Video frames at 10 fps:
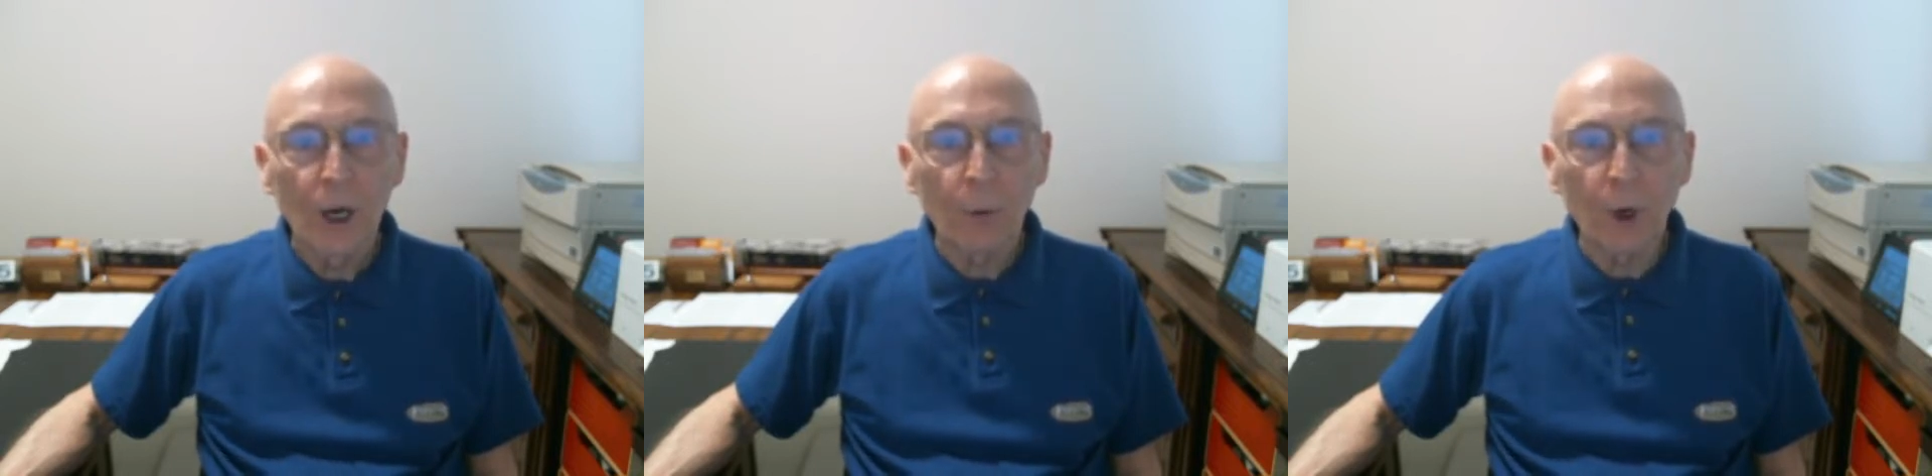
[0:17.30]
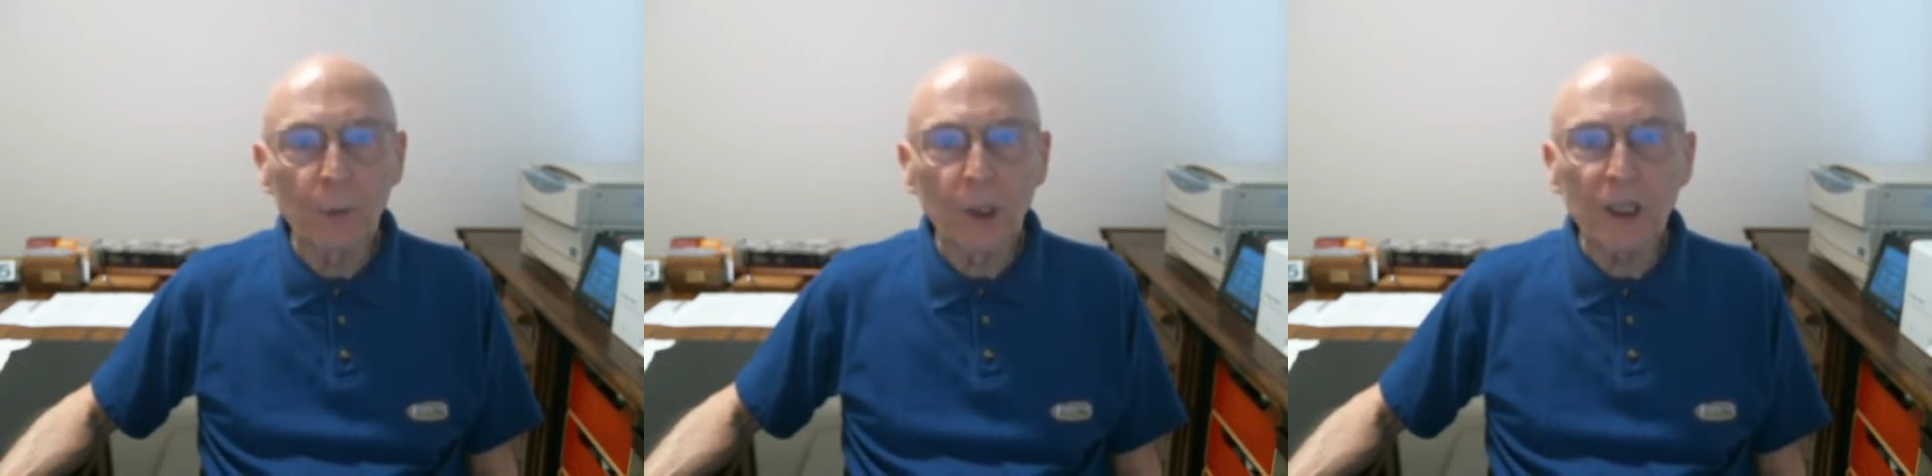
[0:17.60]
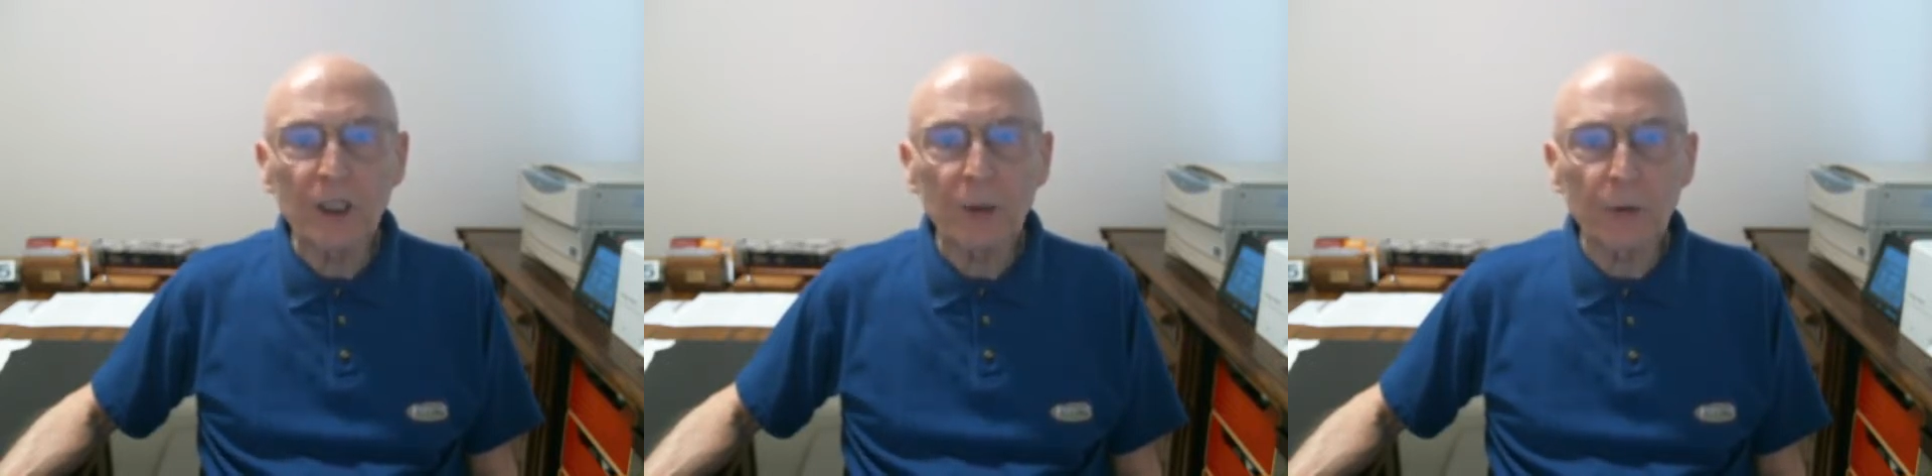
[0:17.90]
We're
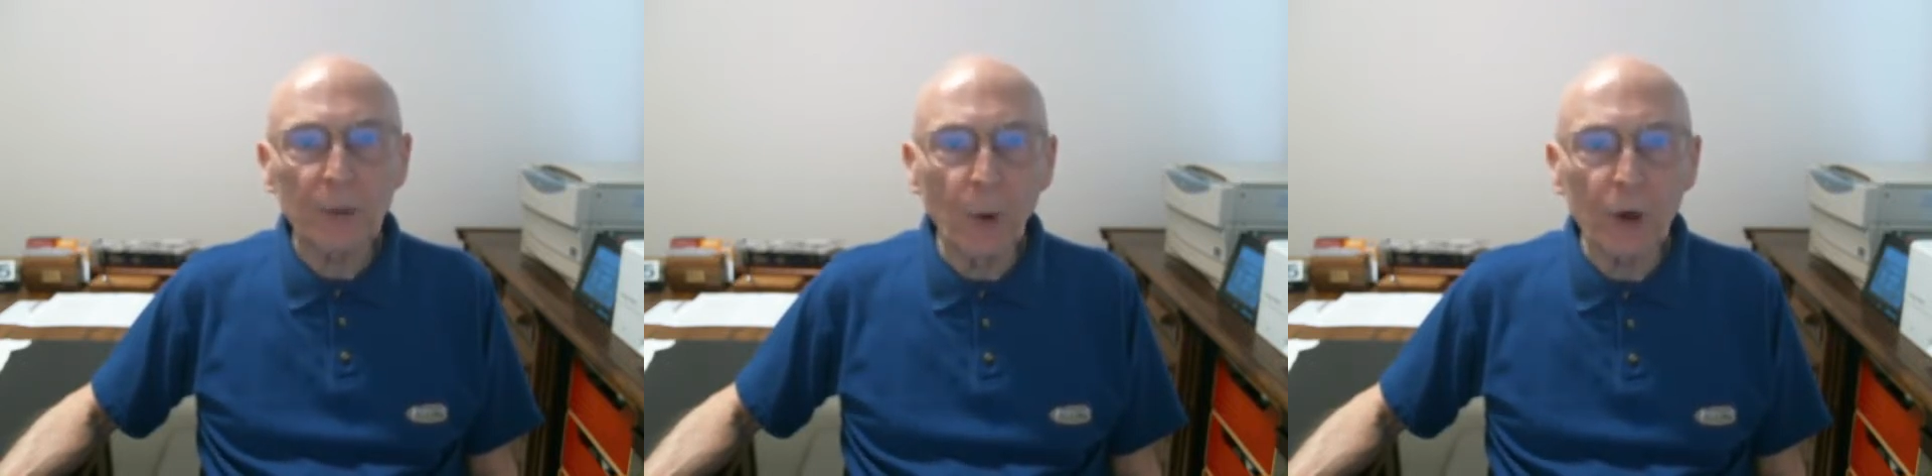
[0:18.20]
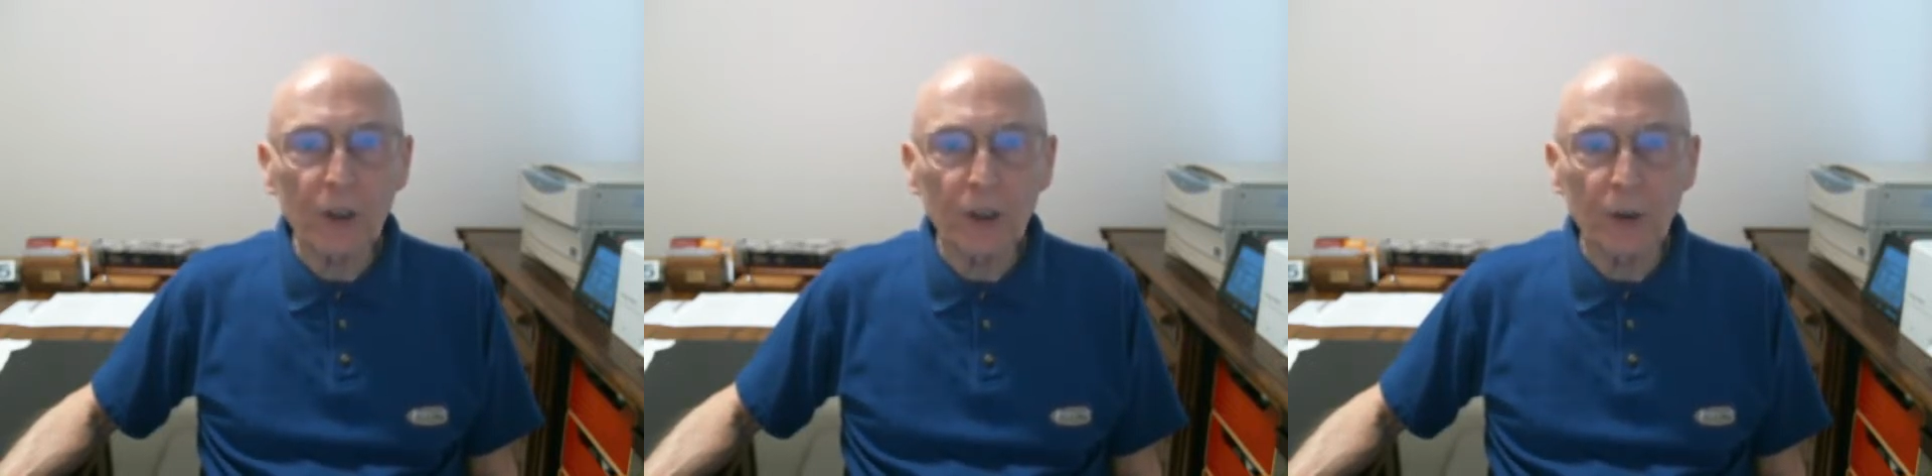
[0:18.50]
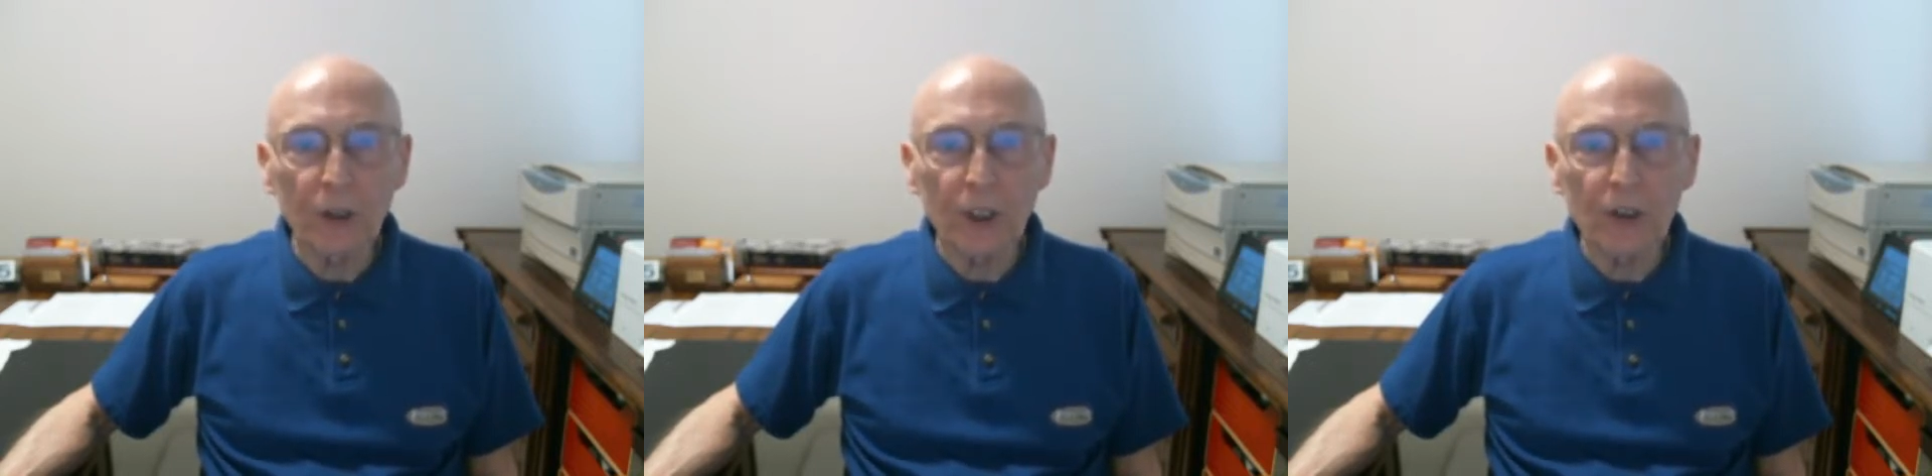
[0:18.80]
pleased to report to
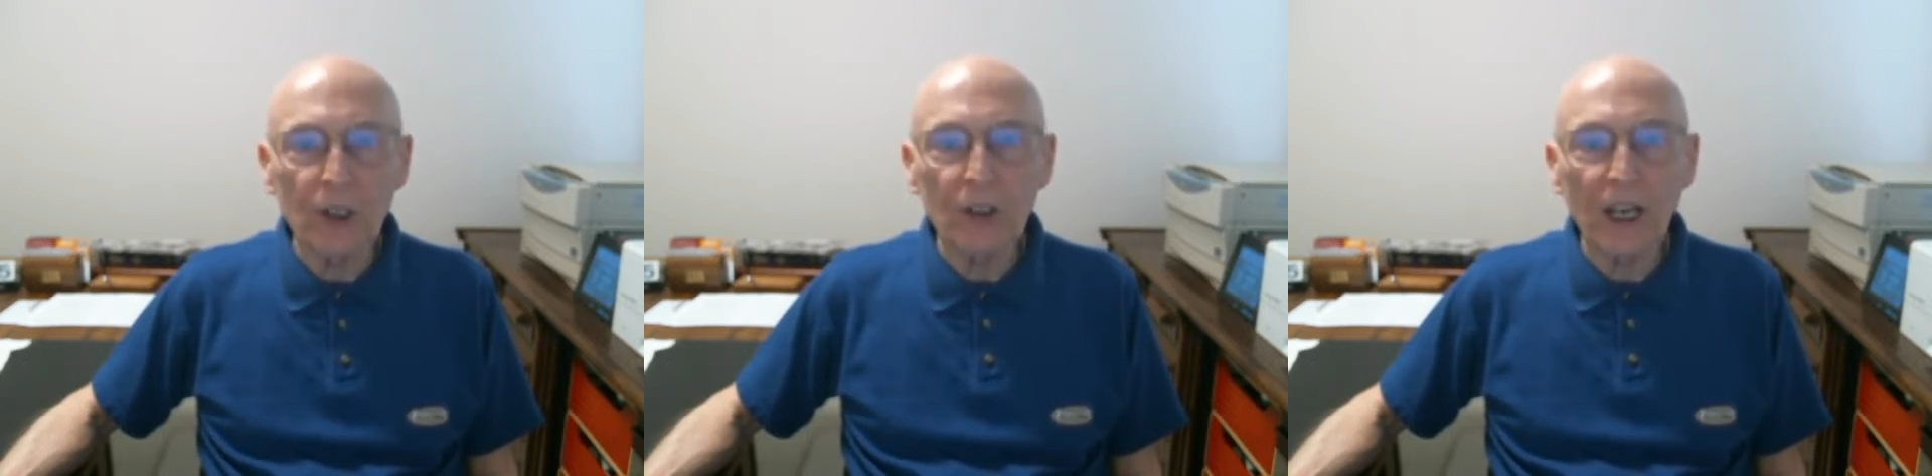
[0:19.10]
you that she's